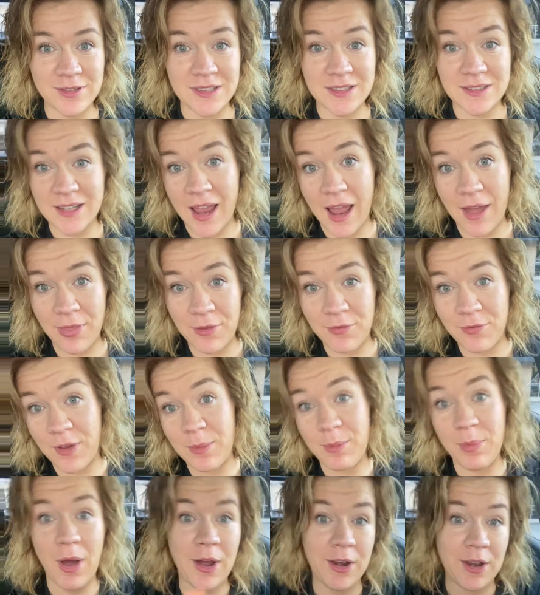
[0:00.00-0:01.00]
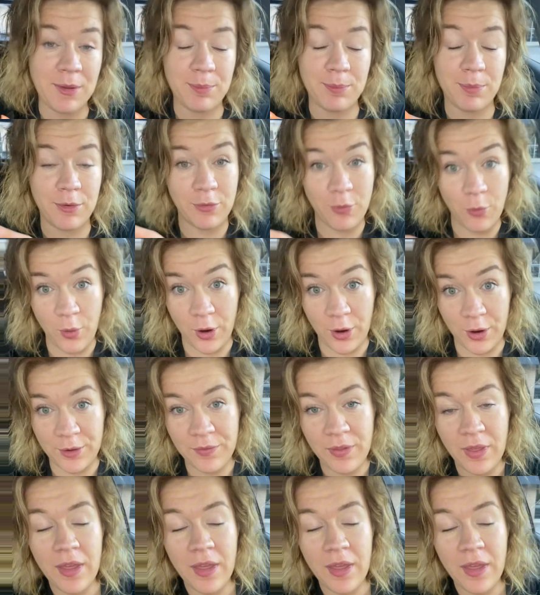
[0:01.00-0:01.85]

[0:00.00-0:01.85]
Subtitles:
since I had the fit body before.